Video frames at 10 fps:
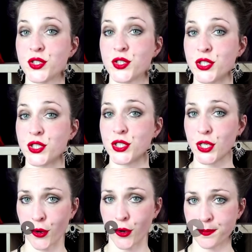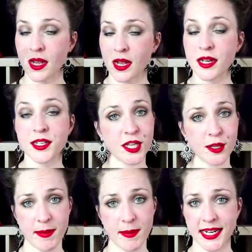So, to the
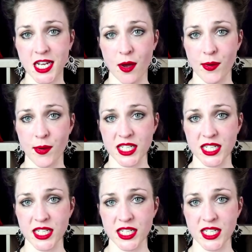MGTOW extremists